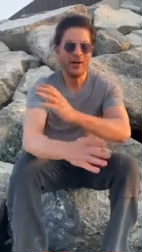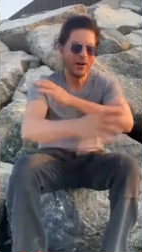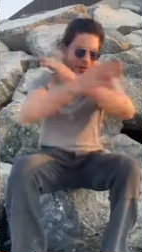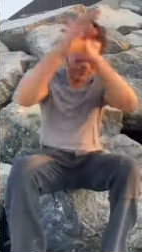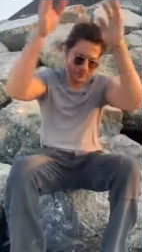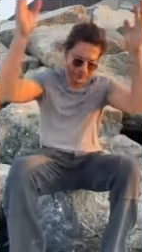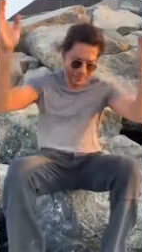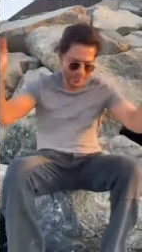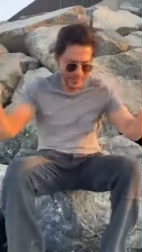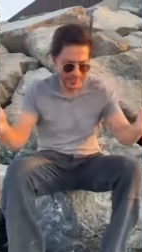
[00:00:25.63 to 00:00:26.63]
all of
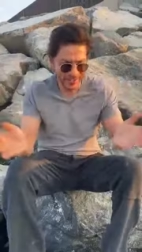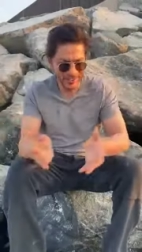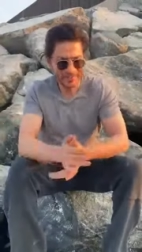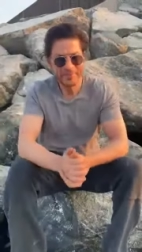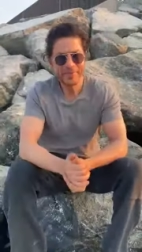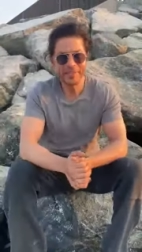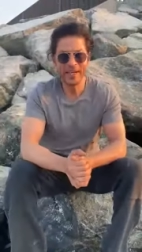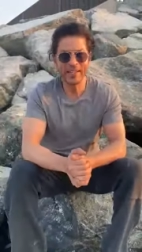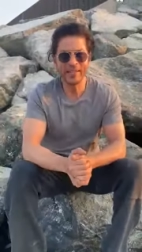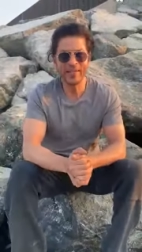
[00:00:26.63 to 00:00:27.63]
you,
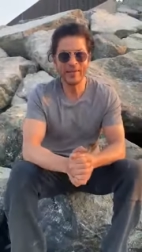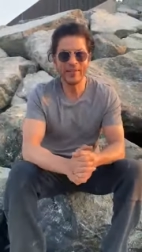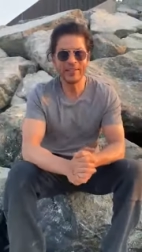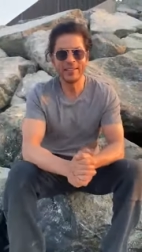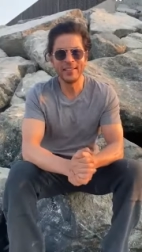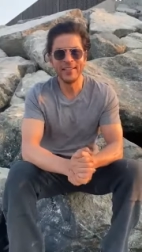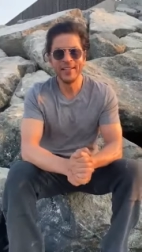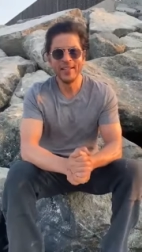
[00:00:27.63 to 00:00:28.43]
together all the